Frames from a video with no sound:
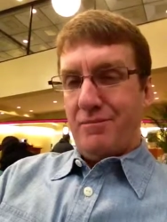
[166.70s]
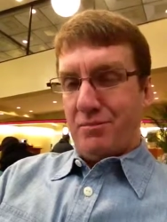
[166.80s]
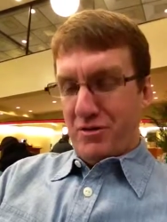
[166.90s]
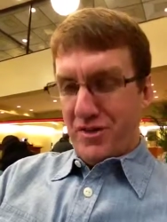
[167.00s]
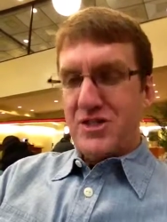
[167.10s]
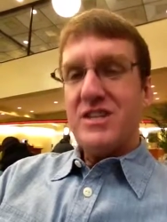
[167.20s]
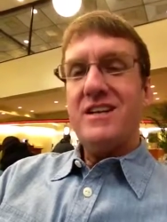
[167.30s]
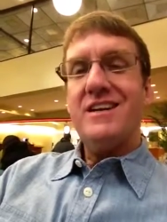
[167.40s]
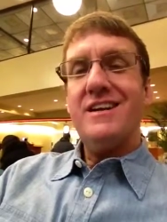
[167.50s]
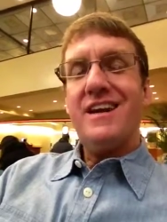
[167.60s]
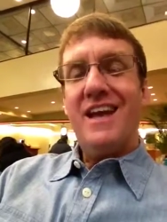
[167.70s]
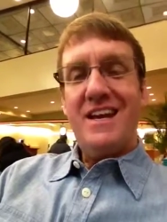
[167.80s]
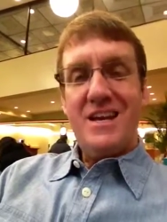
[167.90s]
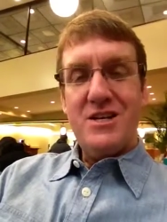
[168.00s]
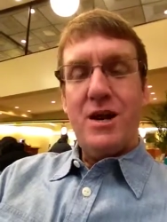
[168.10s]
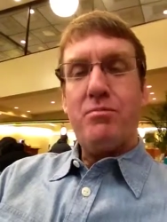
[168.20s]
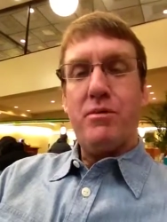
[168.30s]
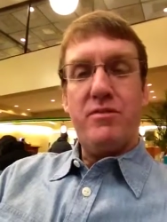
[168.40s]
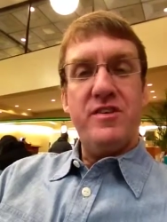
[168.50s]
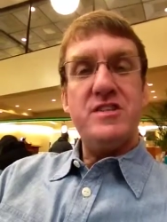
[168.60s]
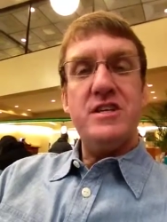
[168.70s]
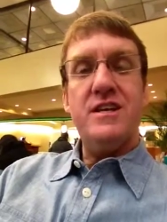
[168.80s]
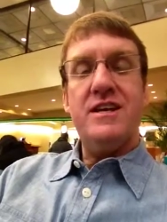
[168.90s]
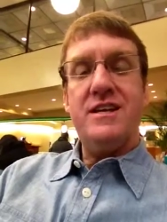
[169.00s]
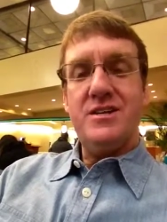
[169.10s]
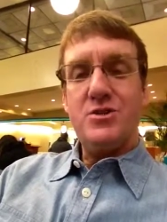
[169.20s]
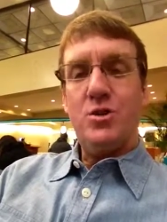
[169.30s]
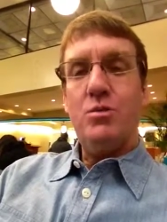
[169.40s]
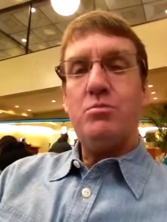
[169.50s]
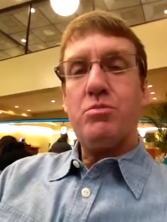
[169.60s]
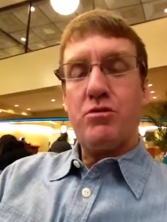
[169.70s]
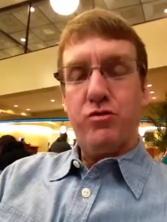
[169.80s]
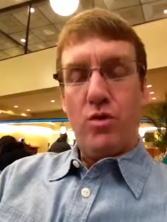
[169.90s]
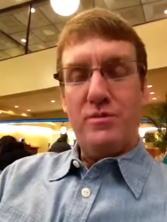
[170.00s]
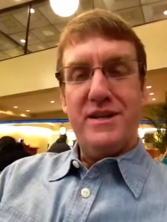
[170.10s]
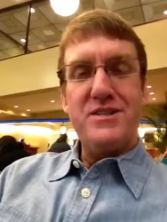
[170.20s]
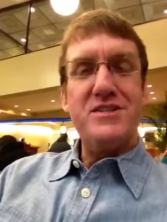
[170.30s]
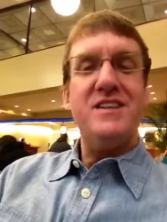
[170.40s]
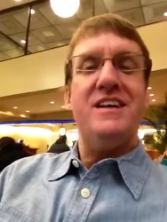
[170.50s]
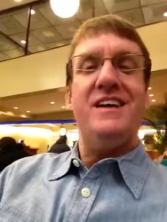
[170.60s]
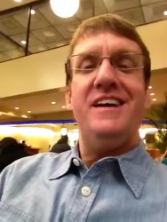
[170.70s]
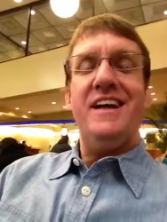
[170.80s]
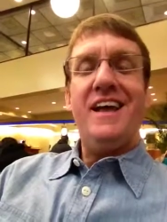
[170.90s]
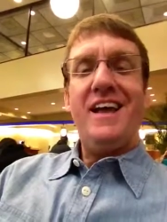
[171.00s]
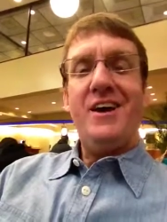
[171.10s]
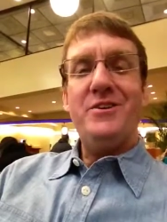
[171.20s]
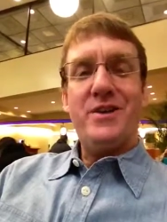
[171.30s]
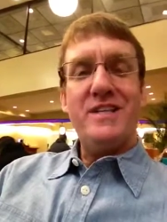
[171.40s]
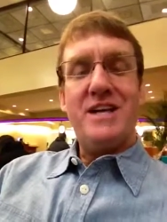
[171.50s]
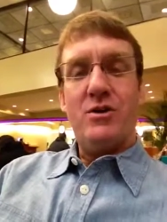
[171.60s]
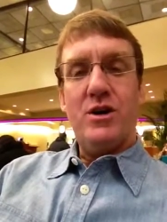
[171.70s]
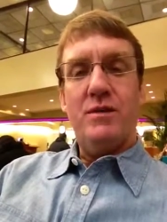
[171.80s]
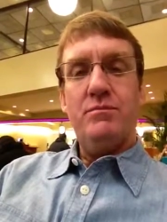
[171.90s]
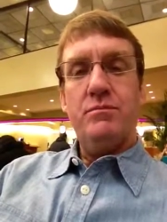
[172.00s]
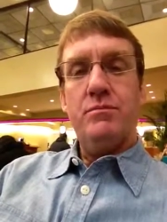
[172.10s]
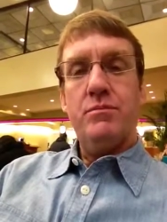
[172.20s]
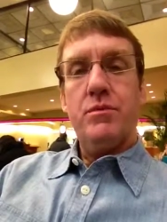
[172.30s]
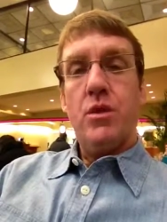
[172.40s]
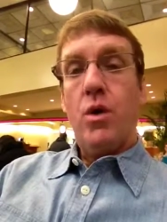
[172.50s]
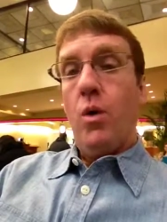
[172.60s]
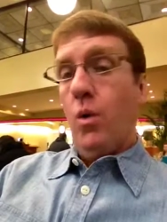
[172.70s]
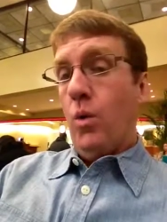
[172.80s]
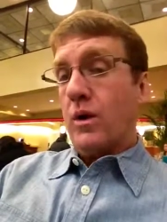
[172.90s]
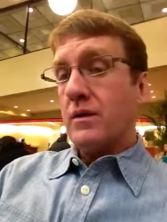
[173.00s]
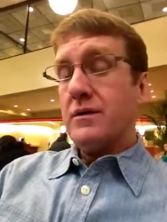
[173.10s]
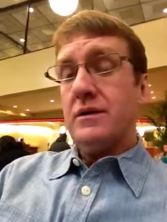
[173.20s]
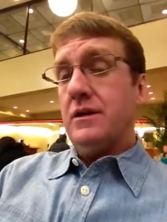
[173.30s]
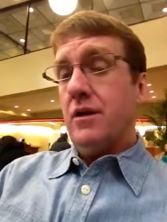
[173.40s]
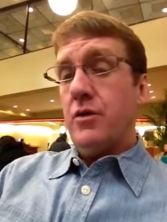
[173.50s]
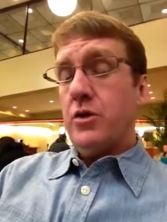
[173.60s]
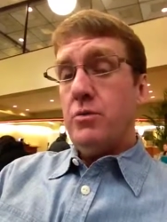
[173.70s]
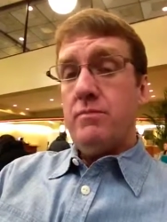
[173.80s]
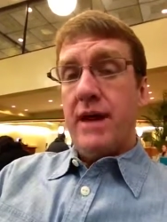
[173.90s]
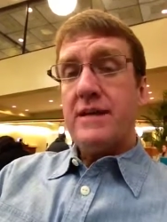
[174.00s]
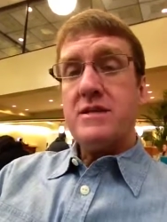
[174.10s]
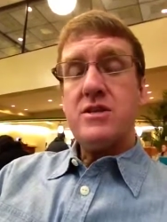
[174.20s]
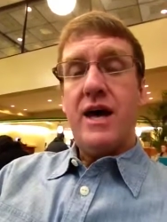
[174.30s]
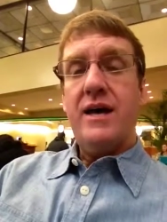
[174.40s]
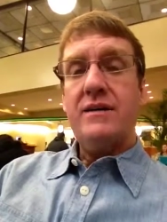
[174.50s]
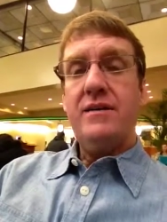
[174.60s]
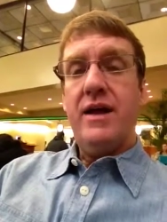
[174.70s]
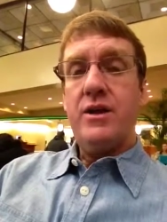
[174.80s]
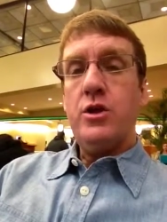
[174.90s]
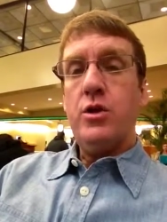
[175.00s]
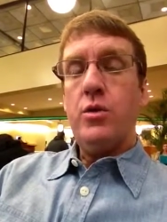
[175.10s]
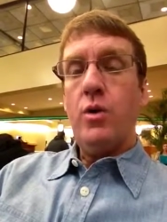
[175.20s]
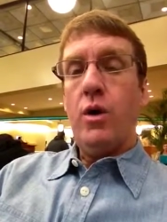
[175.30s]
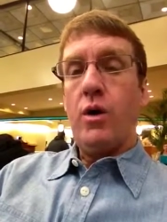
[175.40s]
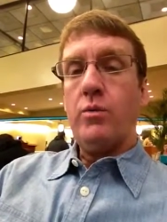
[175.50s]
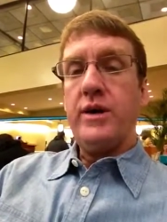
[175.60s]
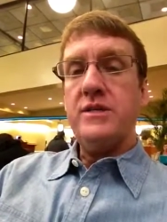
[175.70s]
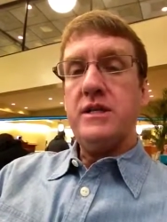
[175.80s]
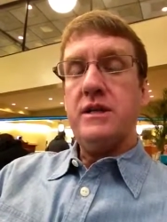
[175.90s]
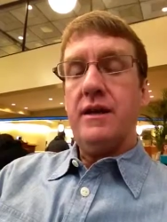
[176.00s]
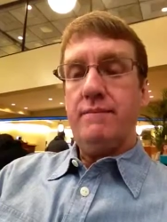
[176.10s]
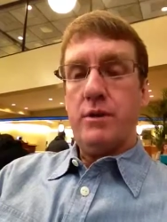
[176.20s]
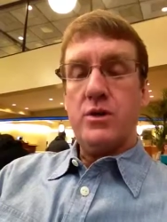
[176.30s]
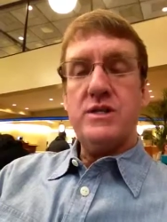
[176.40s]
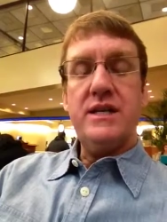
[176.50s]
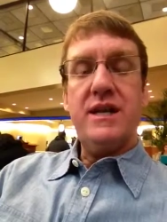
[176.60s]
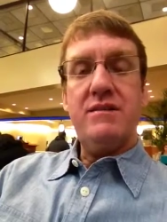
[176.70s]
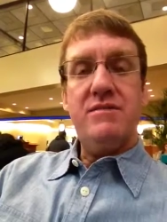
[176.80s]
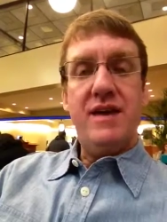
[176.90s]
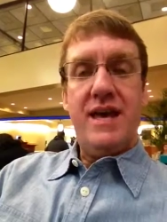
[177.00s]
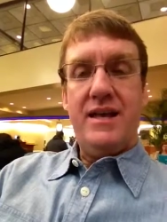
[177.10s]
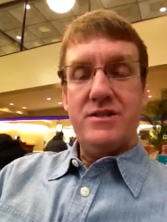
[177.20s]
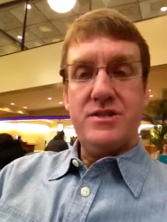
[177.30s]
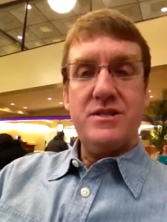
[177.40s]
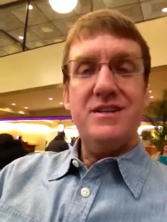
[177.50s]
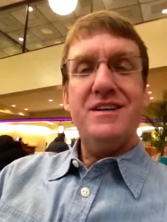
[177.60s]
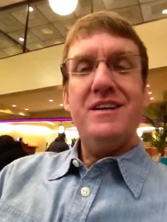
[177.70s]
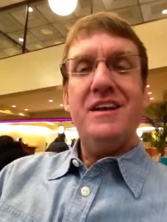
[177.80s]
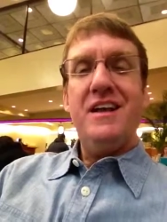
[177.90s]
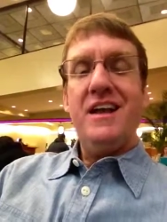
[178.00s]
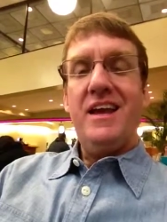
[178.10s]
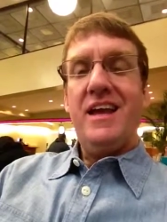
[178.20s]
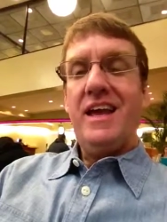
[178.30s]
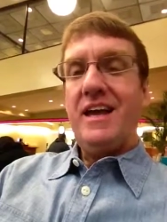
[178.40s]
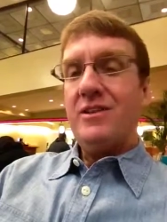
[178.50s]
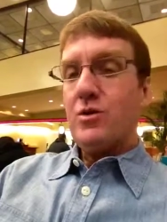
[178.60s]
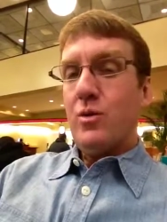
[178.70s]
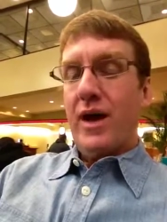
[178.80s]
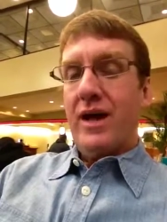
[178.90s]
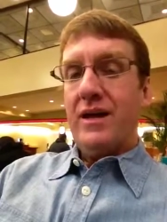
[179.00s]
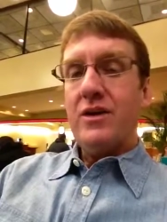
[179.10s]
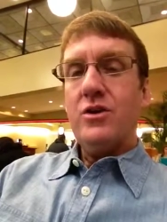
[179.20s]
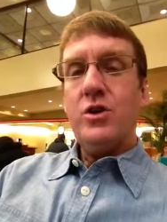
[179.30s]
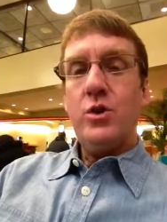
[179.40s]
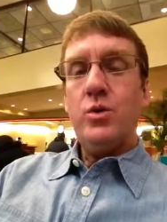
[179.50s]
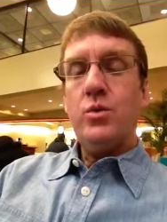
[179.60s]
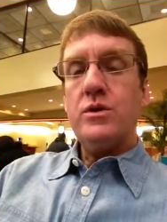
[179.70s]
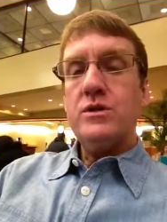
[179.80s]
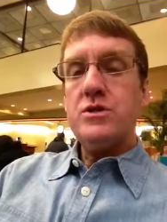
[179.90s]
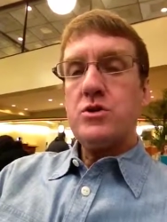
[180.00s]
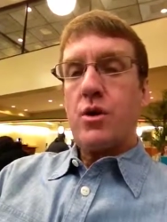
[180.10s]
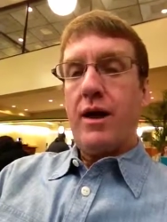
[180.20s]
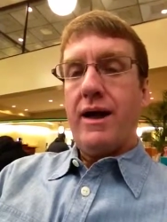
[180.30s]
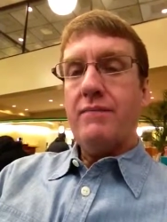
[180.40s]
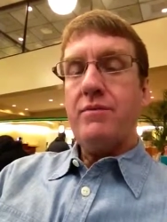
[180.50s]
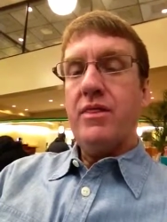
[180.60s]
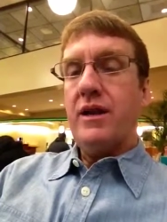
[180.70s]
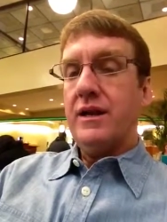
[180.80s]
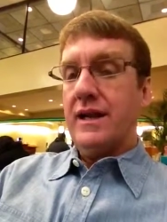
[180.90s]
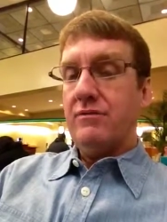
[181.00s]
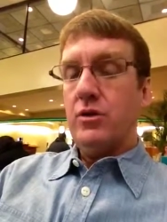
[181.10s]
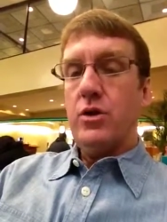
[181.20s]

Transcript: proficient, ini- uh, proficient initial performance under each outcome or you may decide that you are reaching emerging advanced. Either way, you describe the level